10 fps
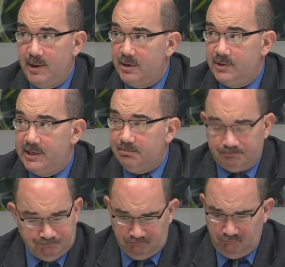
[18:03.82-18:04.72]
I don't see
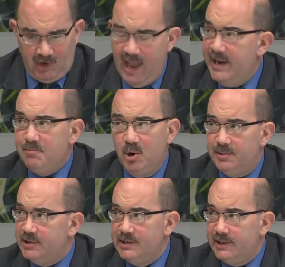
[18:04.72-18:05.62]
any
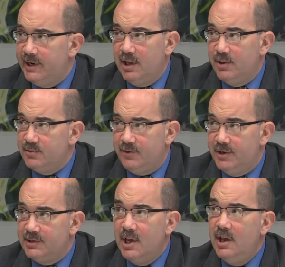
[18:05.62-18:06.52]
purpose in sitting on those
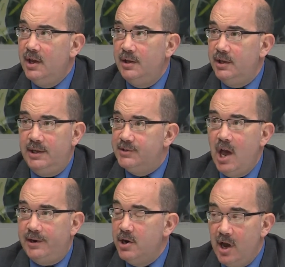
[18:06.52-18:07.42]
funds. It's
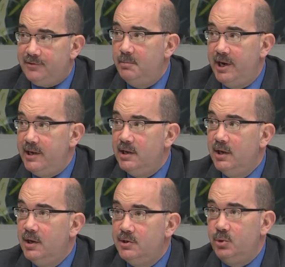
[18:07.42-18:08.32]
not enough money
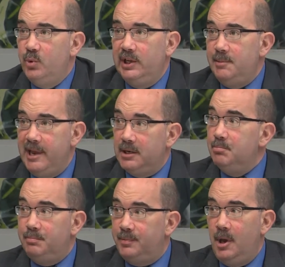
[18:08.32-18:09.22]
to really make
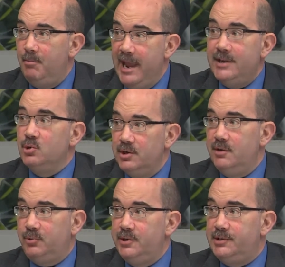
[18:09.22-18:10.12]
a major
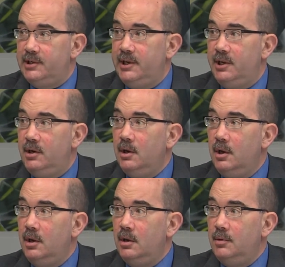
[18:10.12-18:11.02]
difference in
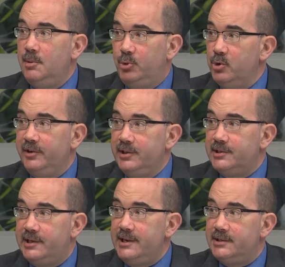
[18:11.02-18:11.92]
improving the
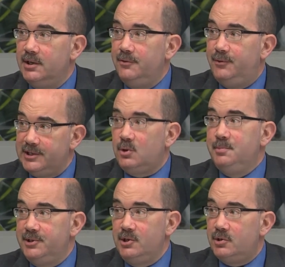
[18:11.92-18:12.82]
state's fiscal
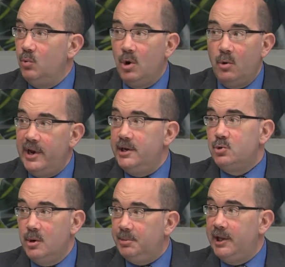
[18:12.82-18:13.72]
position. We're already a
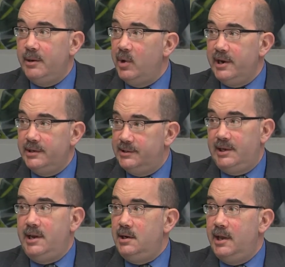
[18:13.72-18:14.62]
AAA rated
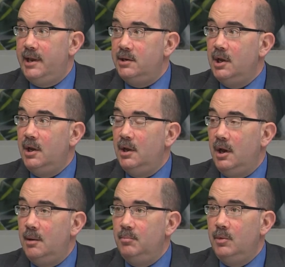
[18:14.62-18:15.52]
state, and
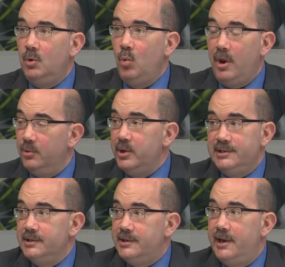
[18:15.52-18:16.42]
one of the
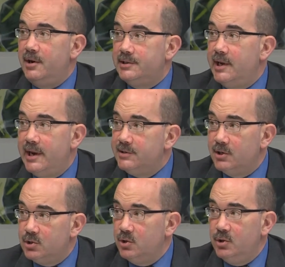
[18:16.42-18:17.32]
reasons that our state has
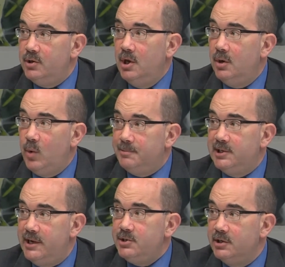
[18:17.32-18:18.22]
such a good
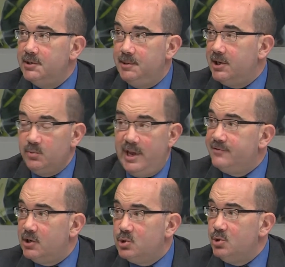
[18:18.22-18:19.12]
reputation is because we
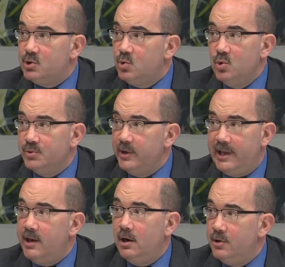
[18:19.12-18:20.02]
have such good schools. We
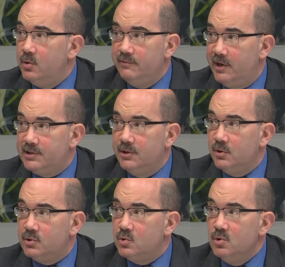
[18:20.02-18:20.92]
can't underinvest in
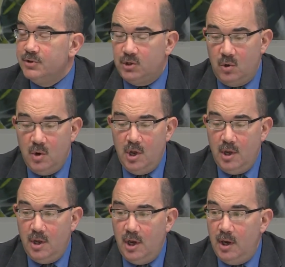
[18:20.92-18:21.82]
those schools. So
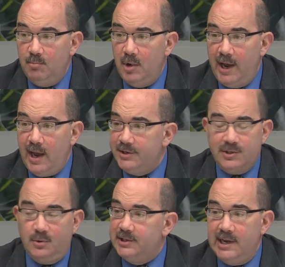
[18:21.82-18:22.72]
I
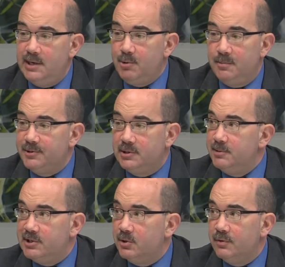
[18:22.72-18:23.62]
just don't see any purpose to
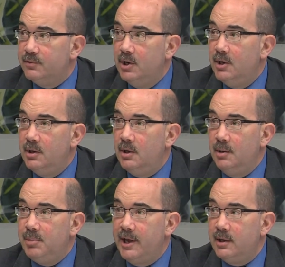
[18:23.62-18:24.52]
be served
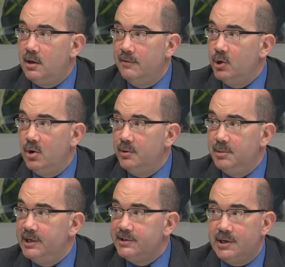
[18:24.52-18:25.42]
by Governor Hogan
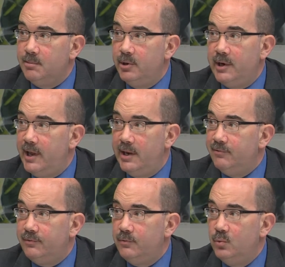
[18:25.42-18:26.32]
being stubborn and
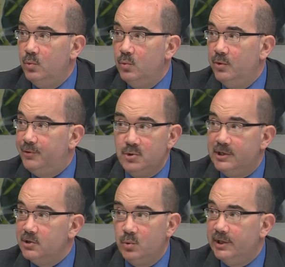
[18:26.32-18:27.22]

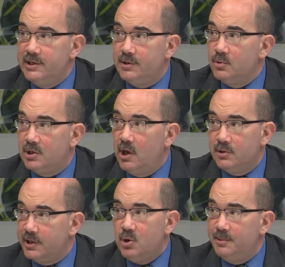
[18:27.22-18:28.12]
refusing to release those
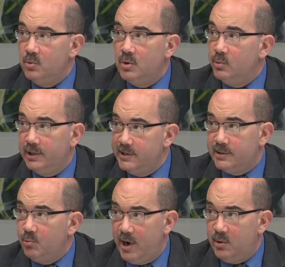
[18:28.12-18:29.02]
dollars. I hope he will release
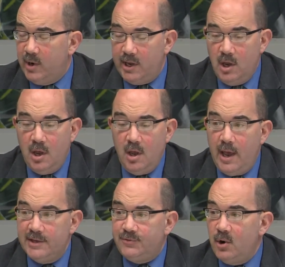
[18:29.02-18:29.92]
them right away.
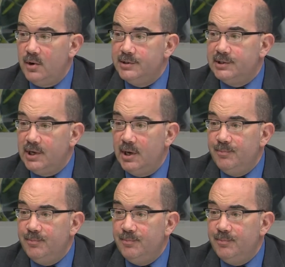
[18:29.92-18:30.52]
As far as